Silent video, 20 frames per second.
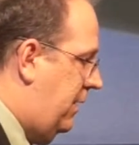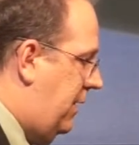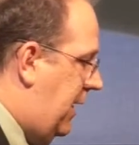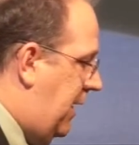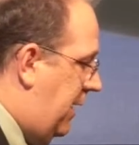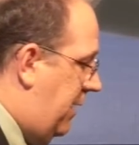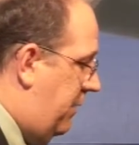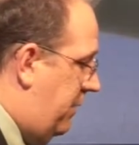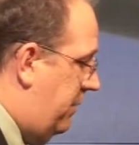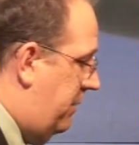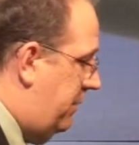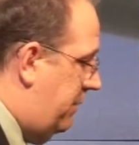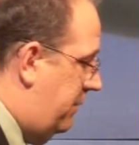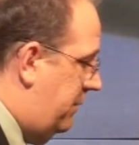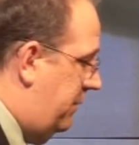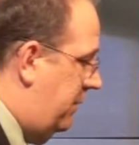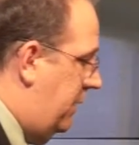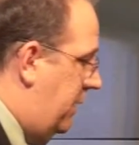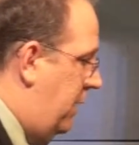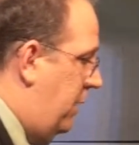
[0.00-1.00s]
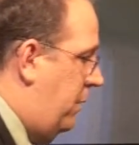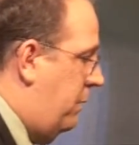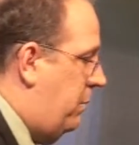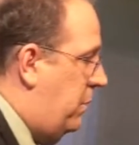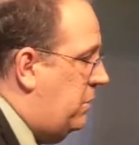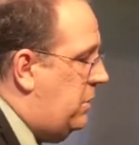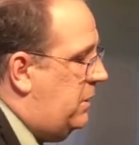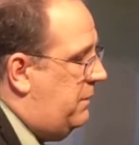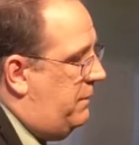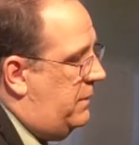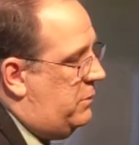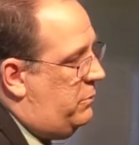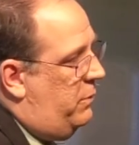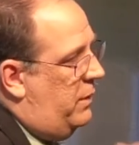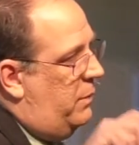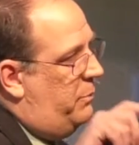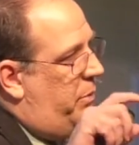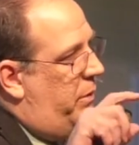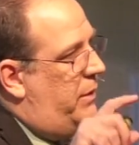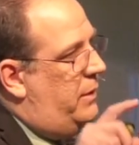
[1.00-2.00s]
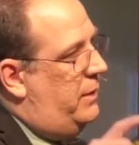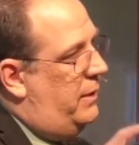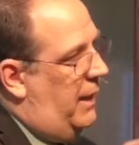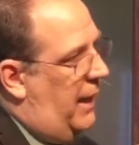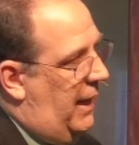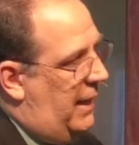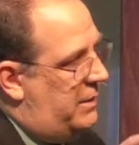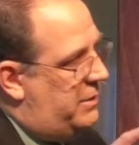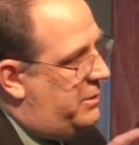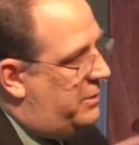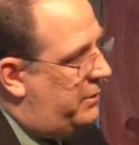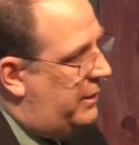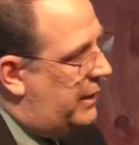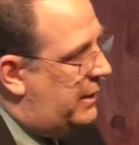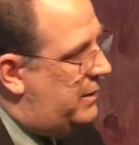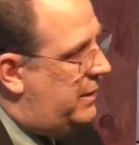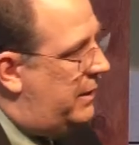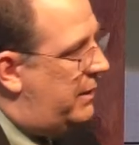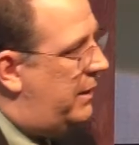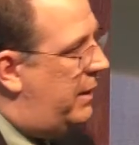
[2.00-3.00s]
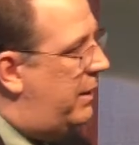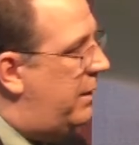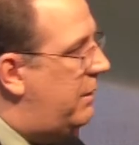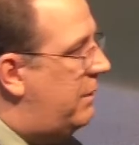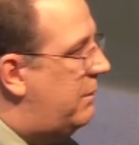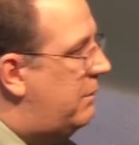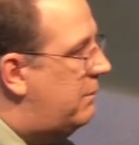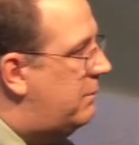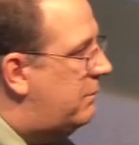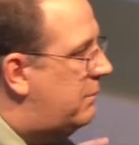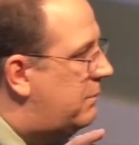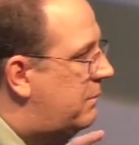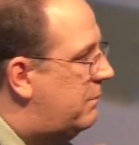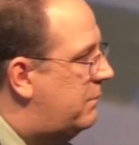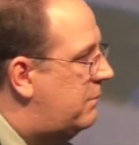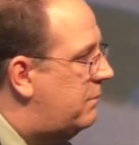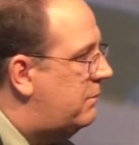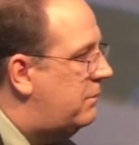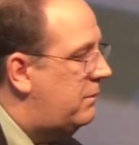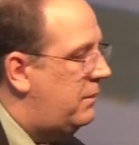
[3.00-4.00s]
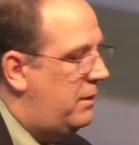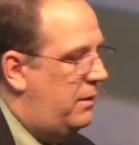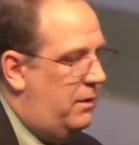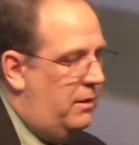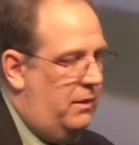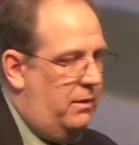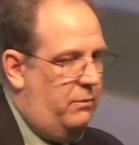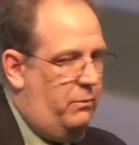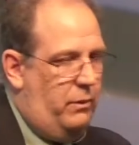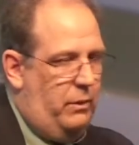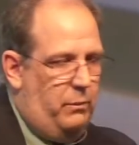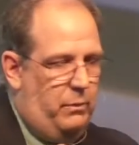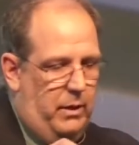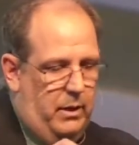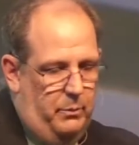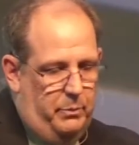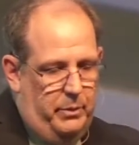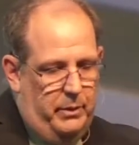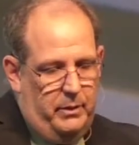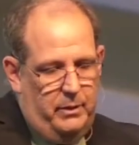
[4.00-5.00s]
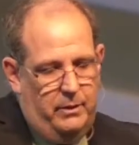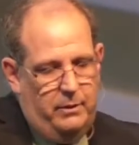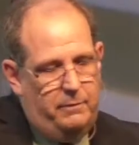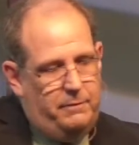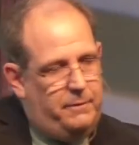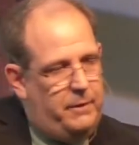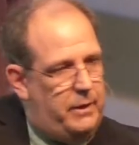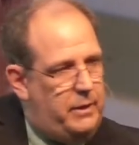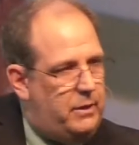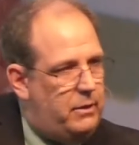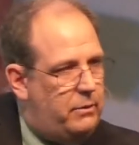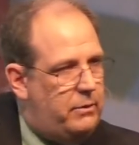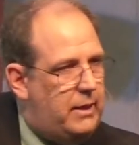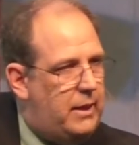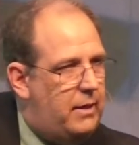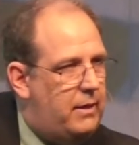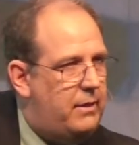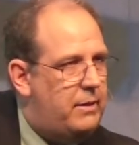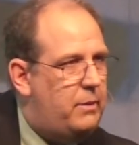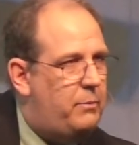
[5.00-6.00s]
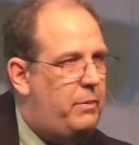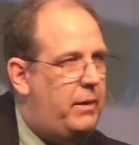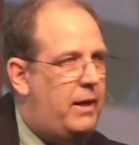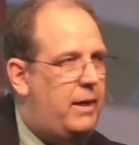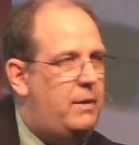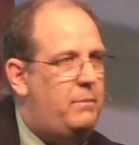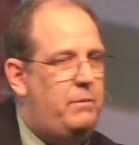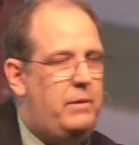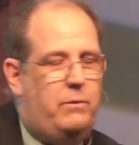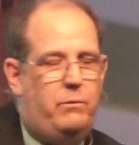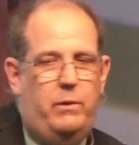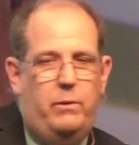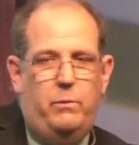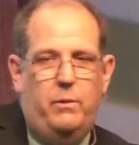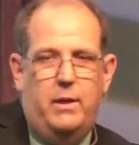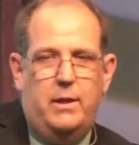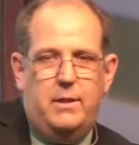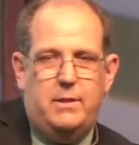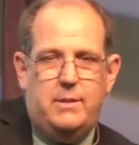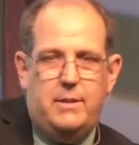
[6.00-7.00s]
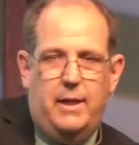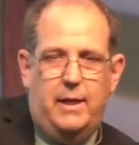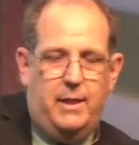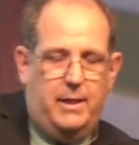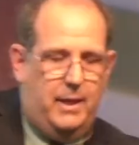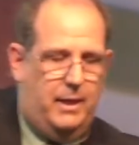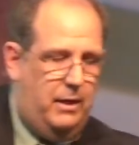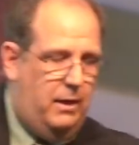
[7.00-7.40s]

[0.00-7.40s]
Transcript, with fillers: Now, most of us want to put a little asterisk in there we want to put a little footnote down at the bottom and we want to say